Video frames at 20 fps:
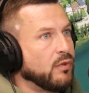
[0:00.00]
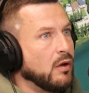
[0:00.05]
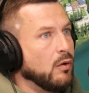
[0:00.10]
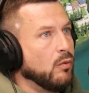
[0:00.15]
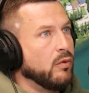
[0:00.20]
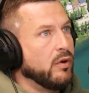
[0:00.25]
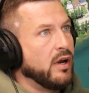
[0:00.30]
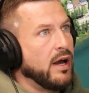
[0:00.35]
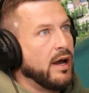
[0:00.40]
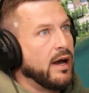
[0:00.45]

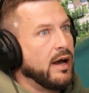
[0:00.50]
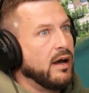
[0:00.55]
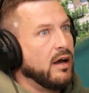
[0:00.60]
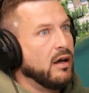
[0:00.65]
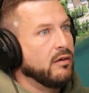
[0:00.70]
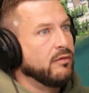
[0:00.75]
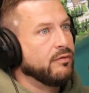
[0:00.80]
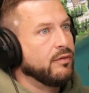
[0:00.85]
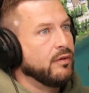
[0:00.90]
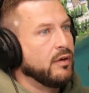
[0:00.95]
would
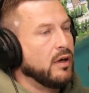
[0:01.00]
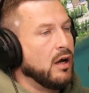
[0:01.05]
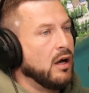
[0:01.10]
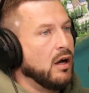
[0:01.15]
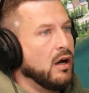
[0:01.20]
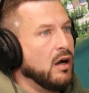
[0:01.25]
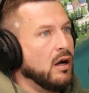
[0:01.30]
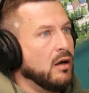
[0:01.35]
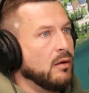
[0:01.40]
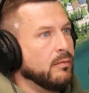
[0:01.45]
have
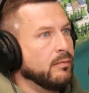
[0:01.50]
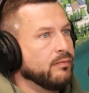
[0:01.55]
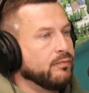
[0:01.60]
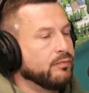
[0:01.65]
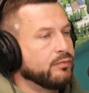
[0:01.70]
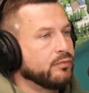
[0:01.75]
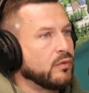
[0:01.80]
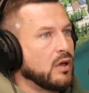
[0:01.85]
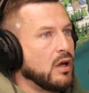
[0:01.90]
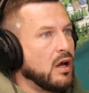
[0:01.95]
kind
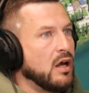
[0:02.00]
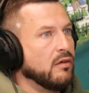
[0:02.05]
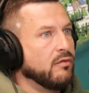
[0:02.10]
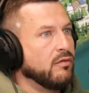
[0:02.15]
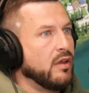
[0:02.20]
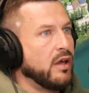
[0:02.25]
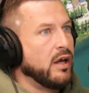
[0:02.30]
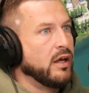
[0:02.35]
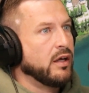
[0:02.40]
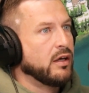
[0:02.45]
of
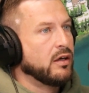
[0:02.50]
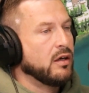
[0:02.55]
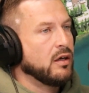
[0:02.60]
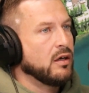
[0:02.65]
like